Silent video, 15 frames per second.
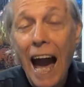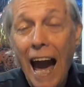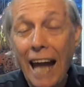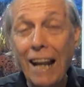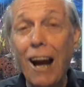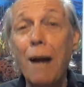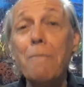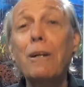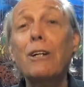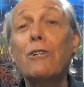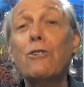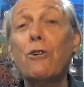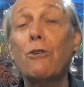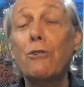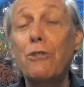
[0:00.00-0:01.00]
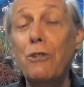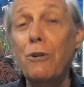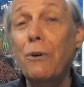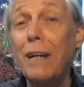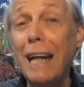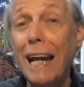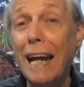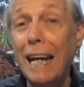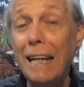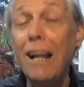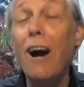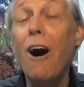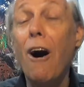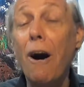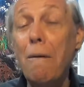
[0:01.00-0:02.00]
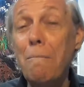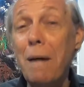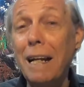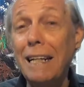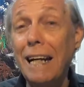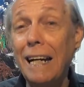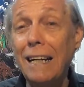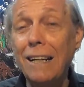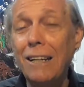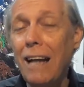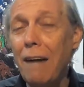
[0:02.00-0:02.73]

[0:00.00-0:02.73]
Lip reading: And I'm going to talk to you again on Monday.